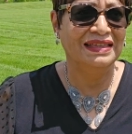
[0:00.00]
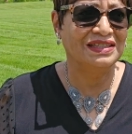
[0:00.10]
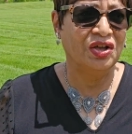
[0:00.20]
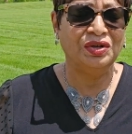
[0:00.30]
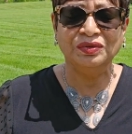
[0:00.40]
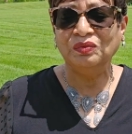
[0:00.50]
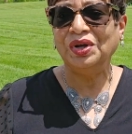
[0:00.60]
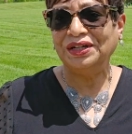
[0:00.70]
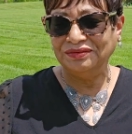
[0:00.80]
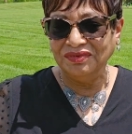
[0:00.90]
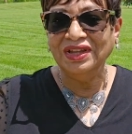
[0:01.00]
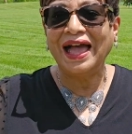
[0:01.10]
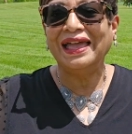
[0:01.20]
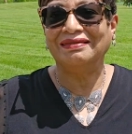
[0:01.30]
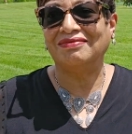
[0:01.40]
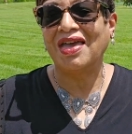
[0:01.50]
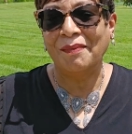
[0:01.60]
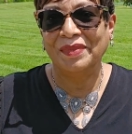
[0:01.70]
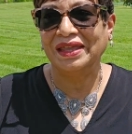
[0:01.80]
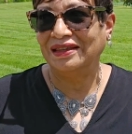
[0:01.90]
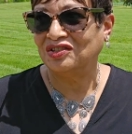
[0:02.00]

So, well, not that many.